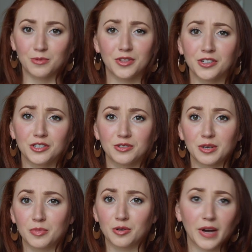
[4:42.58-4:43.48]
Whether you're
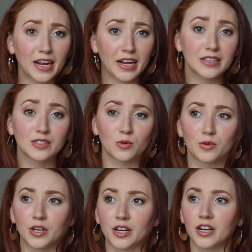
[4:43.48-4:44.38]
doing parades
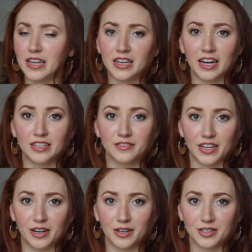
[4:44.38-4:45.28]
or any kind of
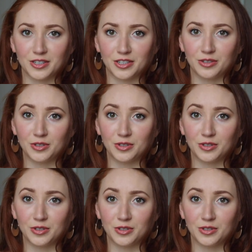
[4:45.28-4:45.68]
character,